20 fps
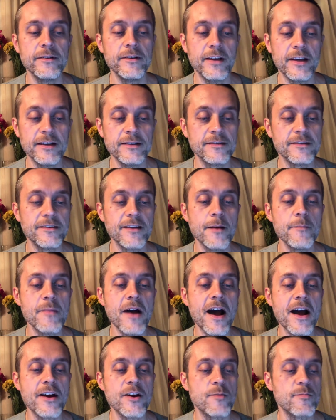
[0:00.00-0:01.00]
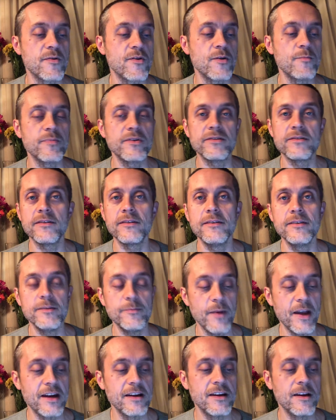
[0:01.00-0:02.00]
in some higher purpose to this
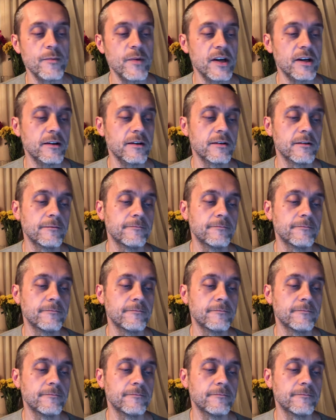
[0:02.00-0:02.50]
pandemic.